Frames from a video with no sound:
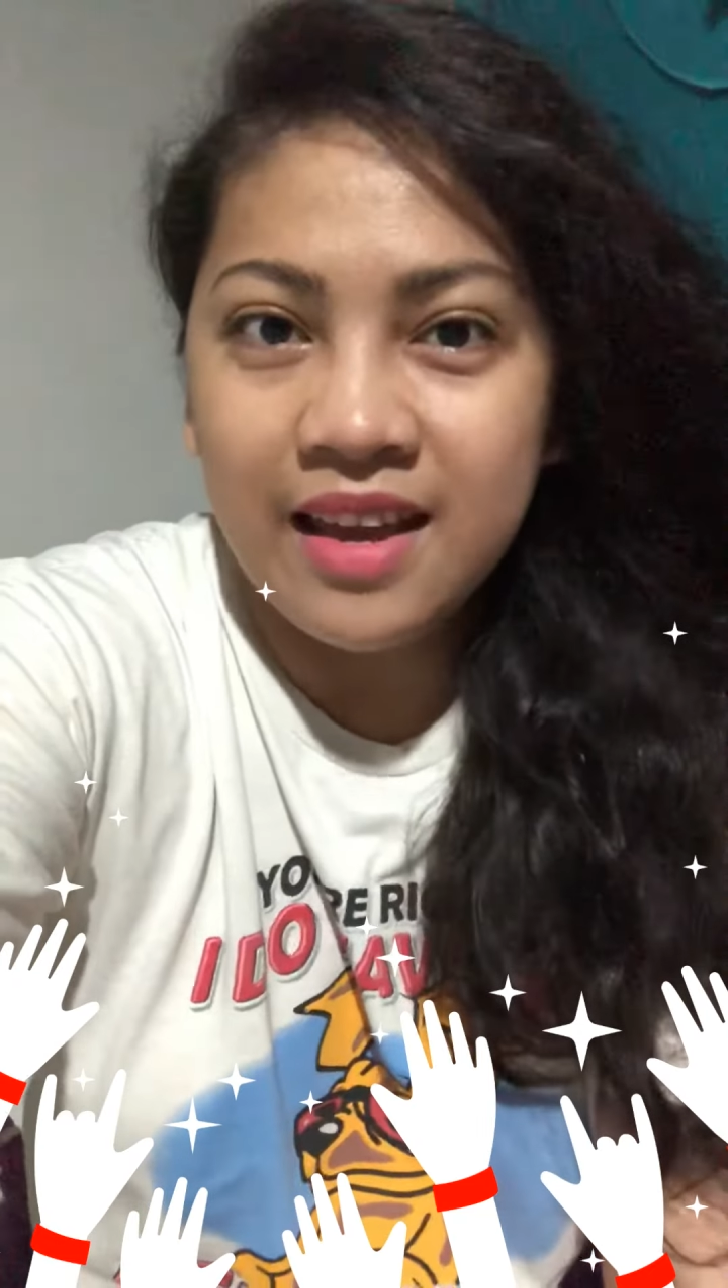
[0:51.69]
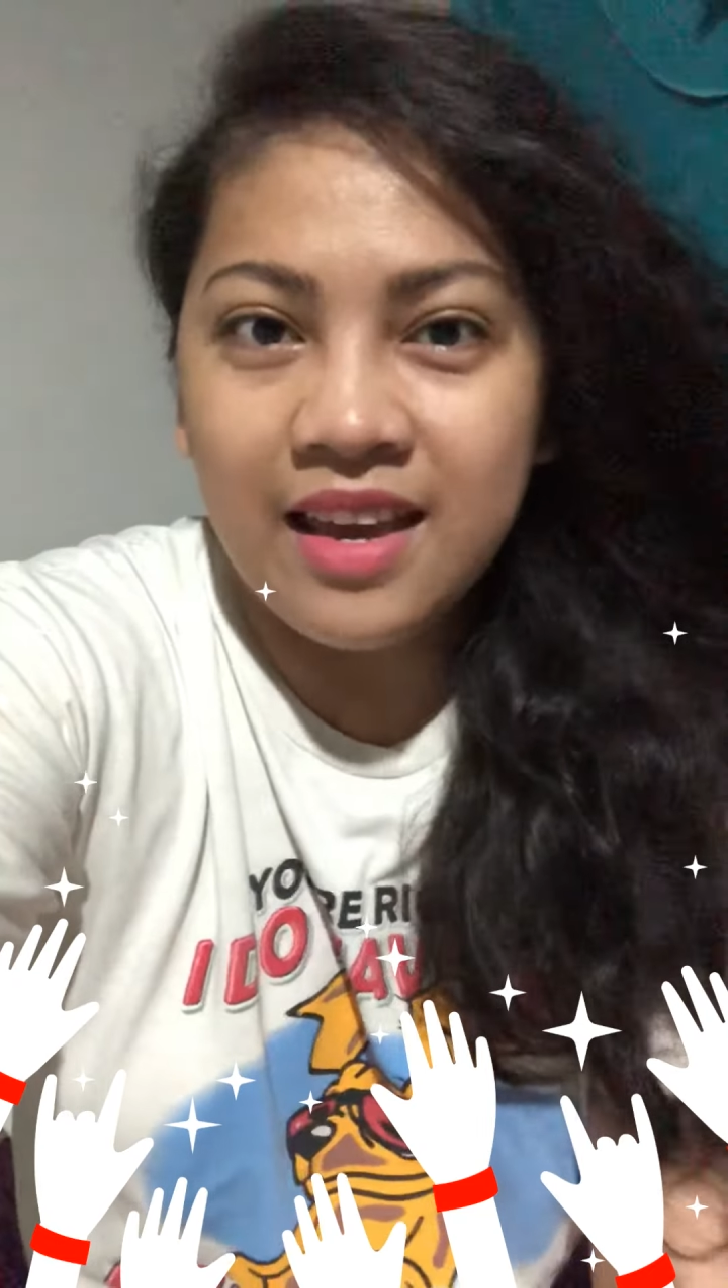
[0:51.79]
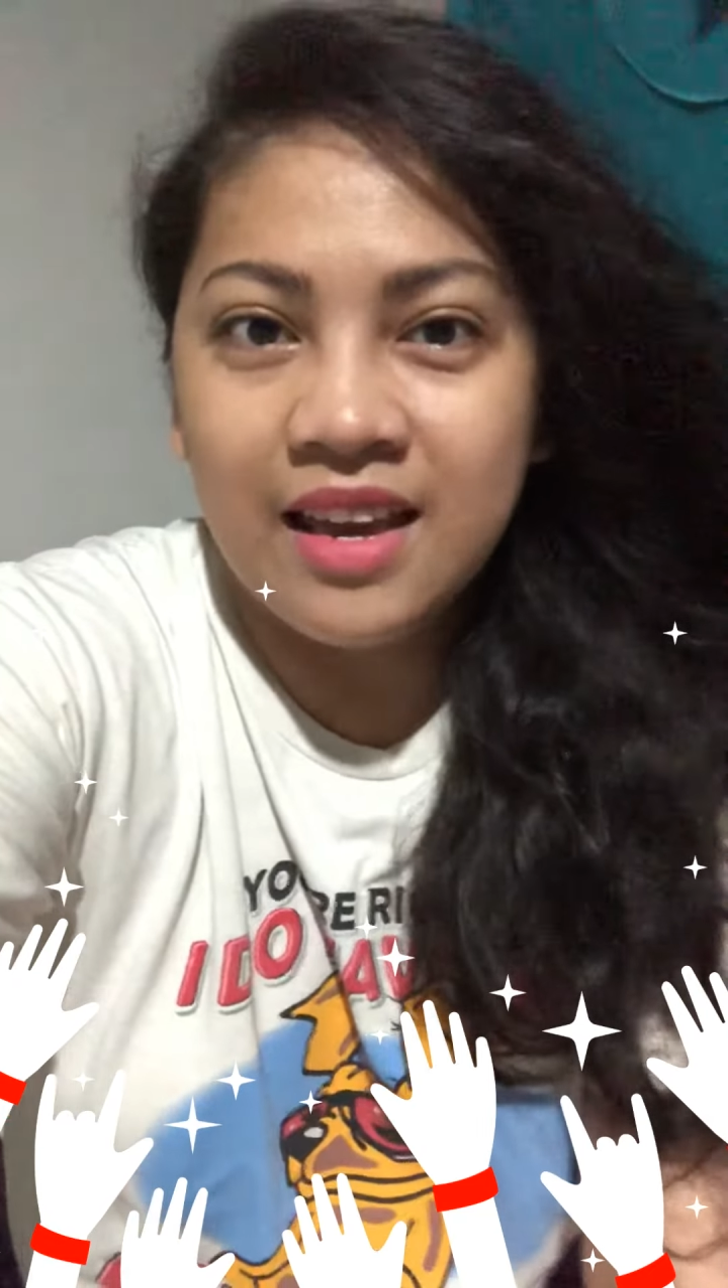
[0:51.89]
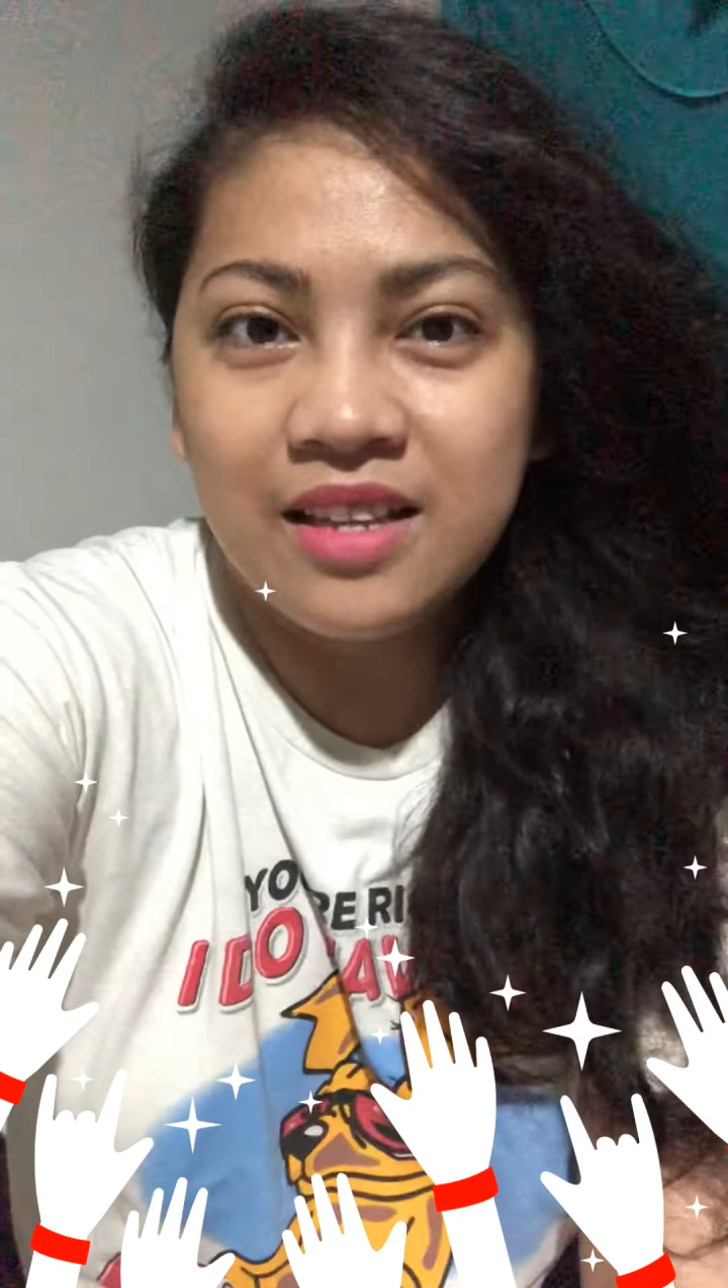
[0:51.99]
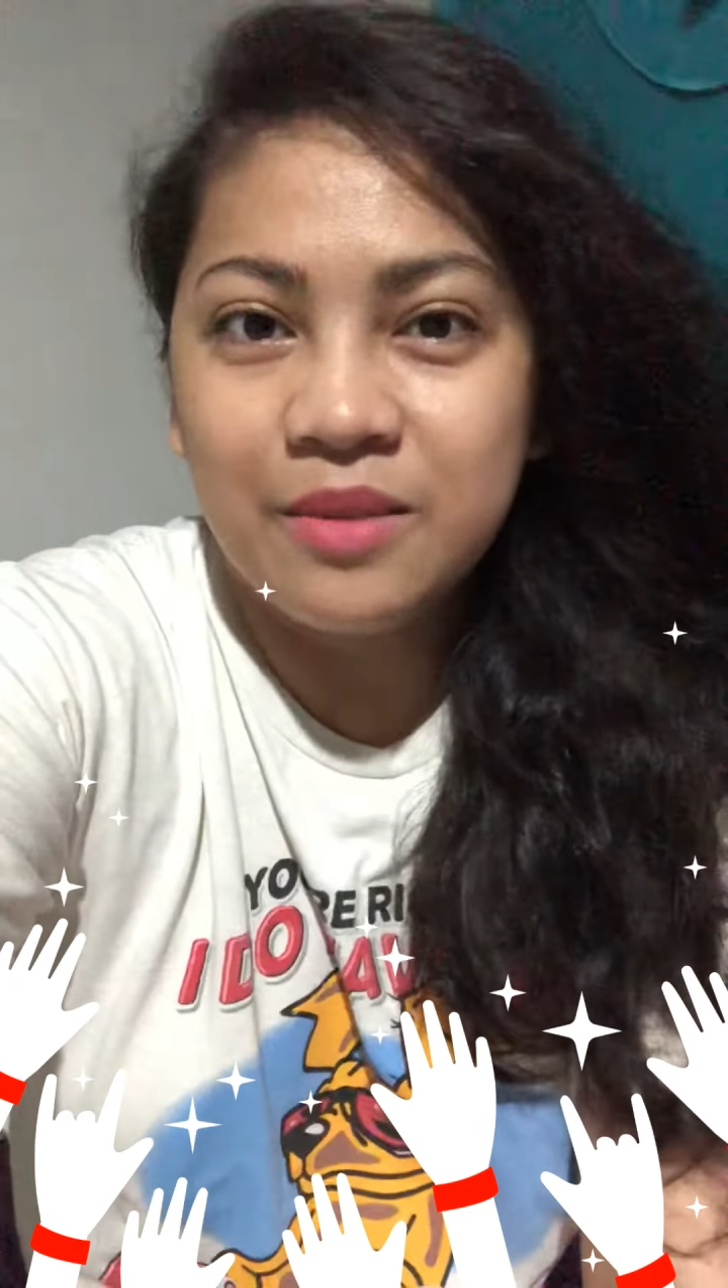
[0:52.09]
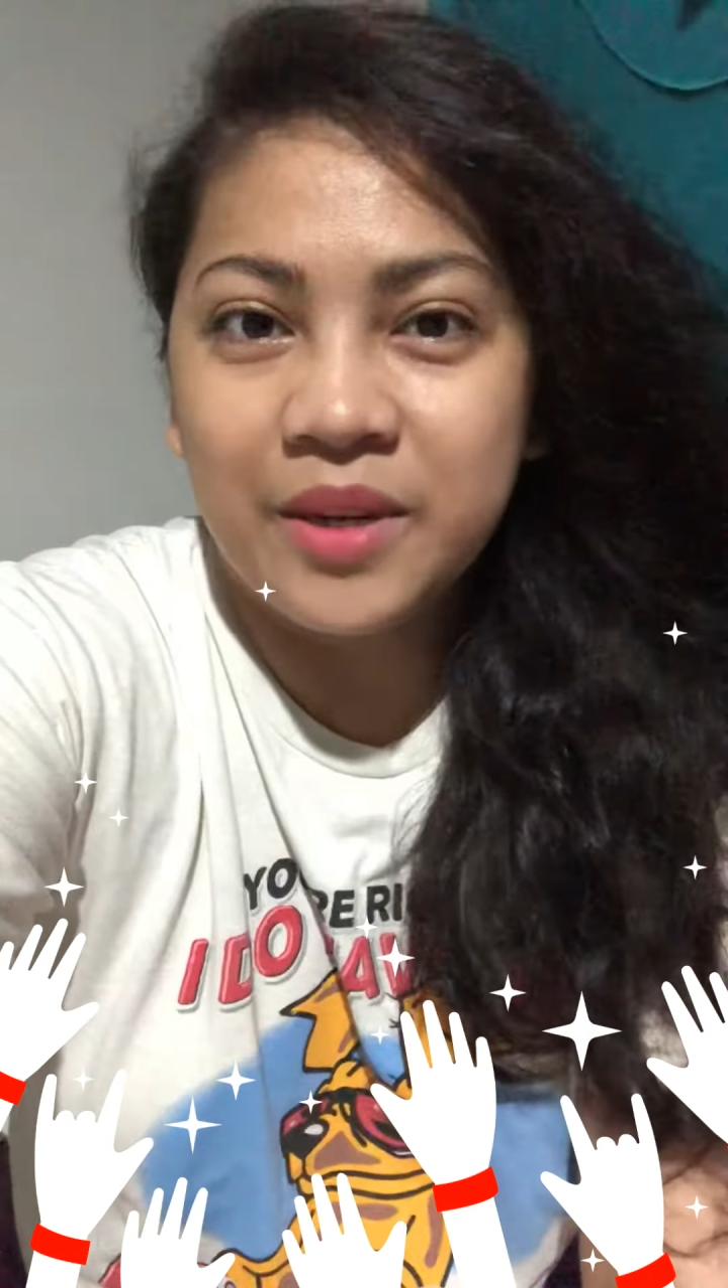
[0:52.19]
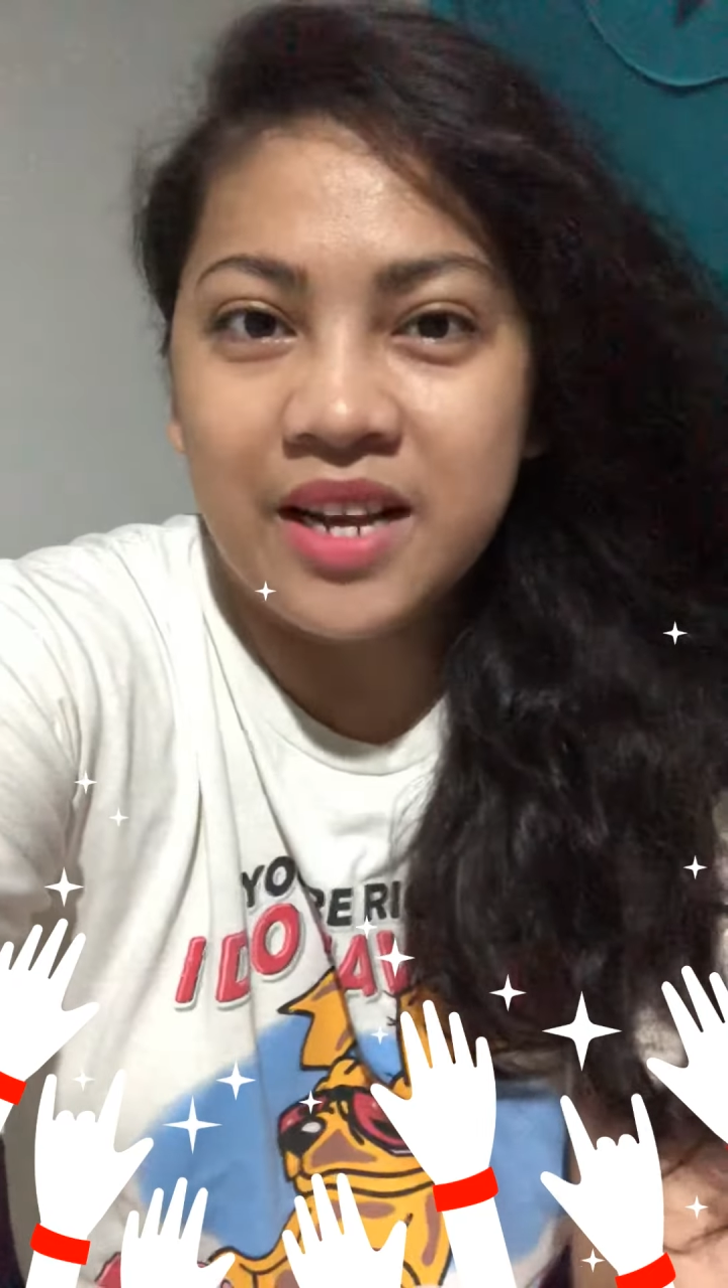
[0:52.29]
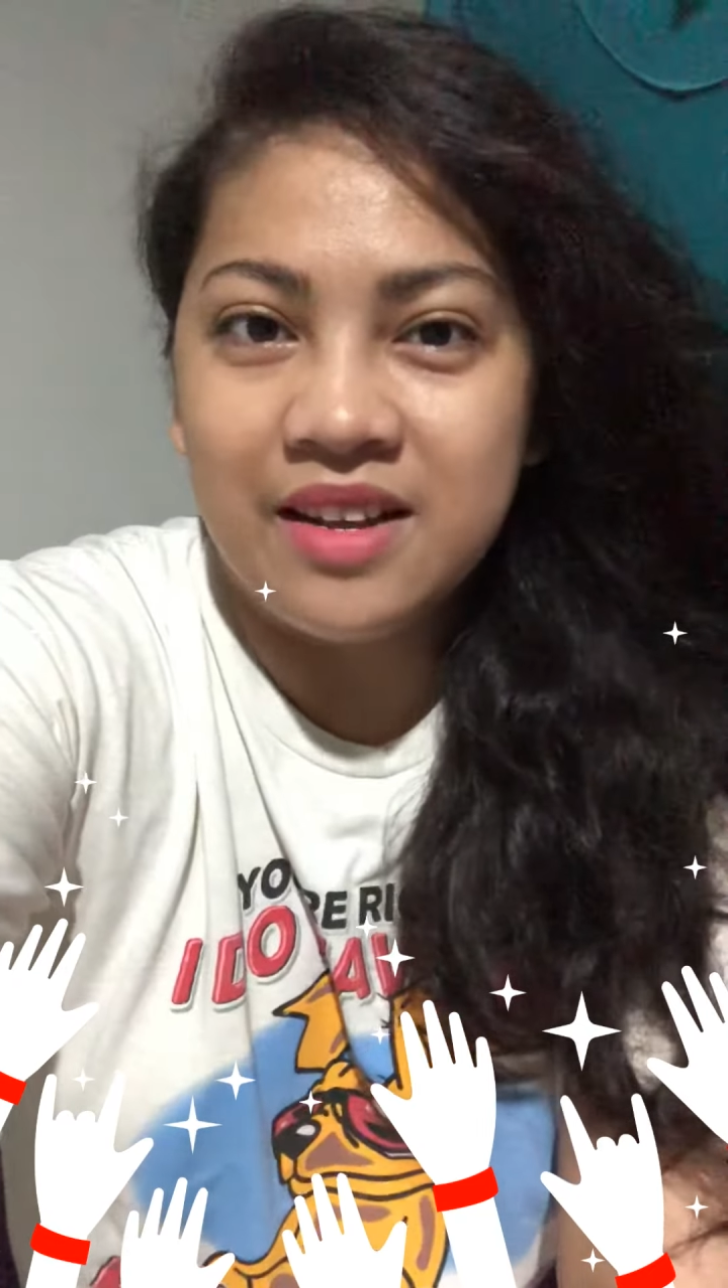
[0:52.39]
And what